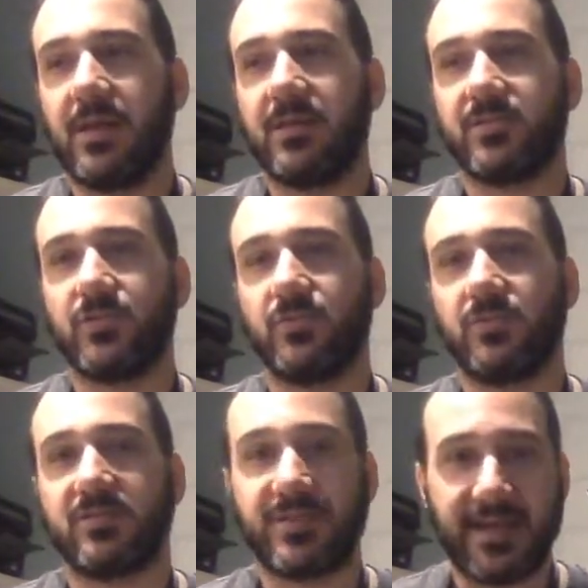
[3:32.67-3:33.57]
to
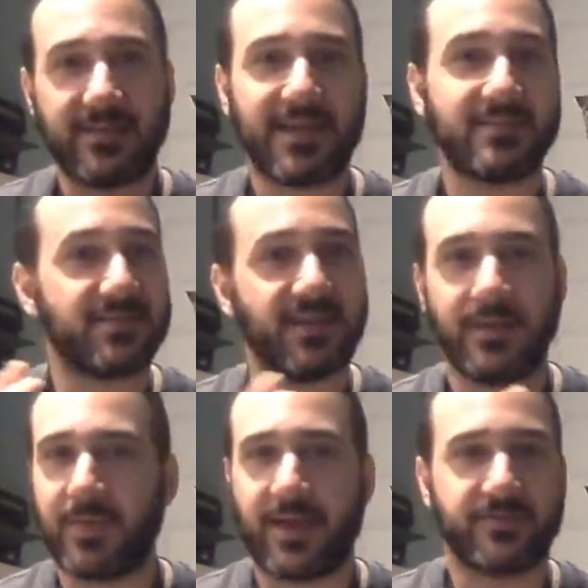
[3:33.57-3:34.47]
take that
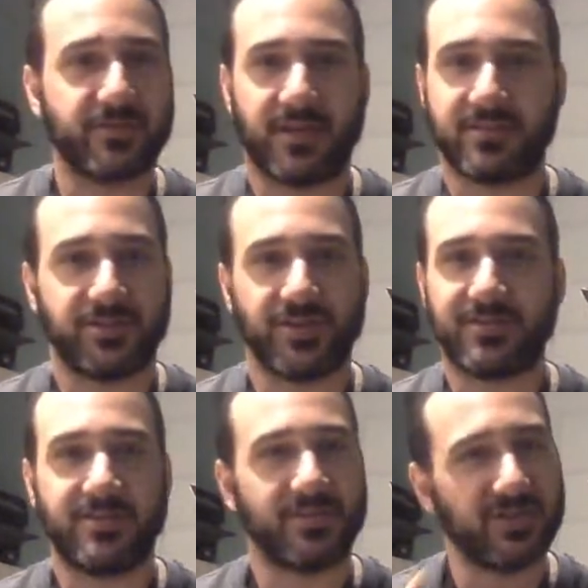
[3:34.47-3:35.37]
same exercise I just
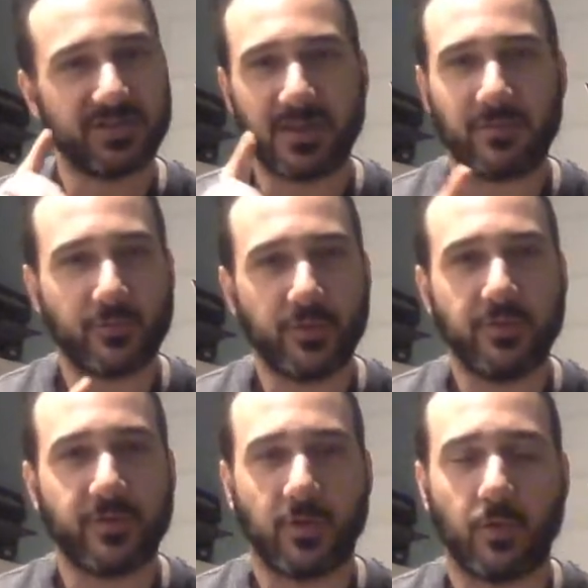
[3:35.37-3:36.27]
did, just that root of
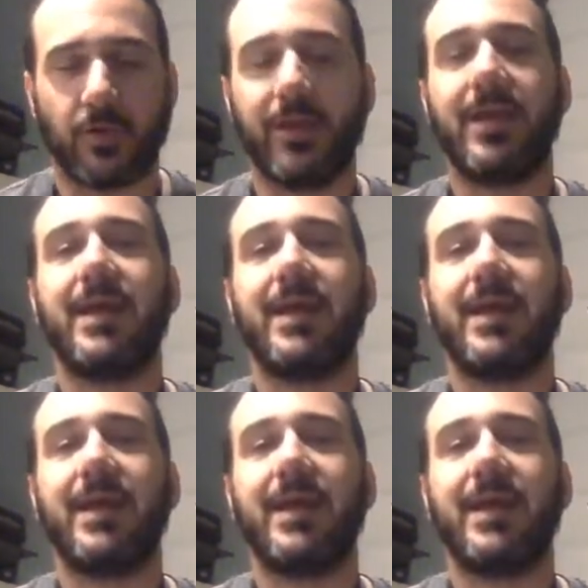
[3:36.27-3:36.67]
the chord,